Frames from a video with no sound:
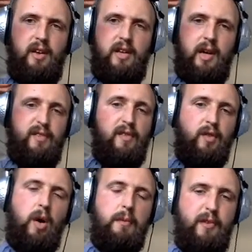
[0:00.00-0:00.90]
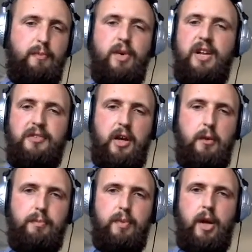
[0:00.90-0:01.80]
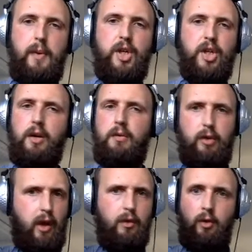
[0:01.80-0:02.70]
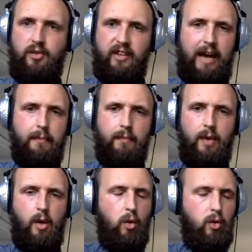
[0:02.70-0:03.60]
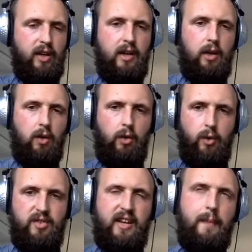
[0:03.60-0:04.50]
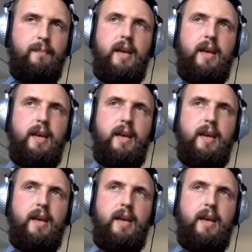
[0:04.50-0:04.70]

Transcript: you know, if you've got, if money's no, no issue, go Nauticam. All day long, Nauticam.